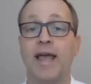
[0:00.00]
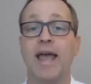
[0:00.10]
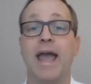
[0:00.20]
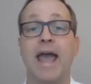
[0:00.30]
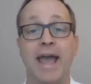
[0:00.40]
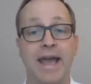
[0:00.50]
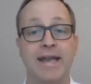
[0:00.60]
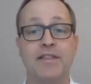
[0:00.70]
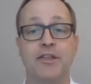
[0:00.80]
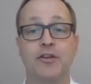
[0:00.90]

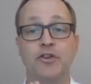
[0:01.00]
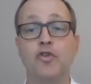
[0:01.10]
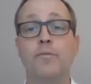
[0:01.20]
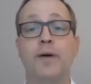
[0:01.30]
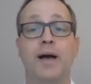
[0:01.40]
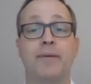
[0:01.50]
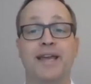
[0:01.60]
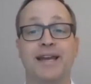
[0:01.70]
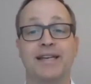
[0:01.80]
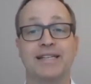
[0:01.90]
and the new pipe
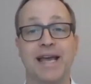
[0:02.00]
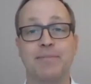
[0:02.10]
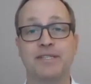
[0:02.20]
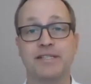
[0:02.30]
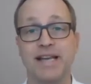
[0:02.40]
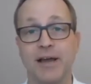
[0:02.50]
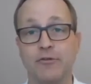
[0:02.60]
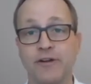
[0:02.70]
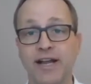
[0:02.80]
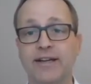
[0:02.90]
can adapt
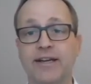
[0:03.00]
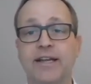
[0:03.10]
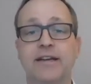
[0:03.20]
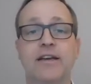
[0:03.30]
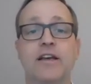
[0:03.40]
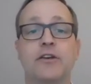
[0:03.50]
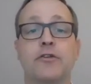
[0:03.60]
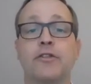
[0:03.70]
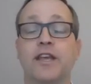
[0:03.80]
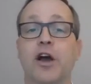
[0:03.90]
directly to
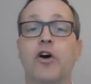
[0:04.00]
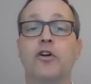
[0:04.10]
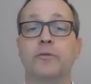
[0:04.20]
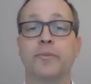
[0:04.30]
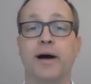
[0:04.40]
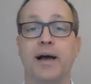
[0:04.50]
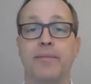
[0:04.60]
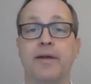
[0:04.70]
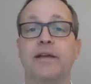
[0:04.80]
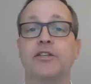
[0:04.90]
the old
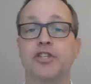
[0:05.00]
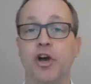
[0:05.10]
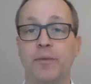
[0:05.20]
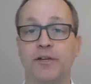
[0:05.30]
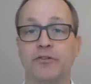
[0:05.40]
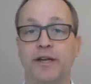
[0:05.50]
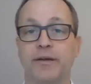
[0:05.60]
pipe geometry.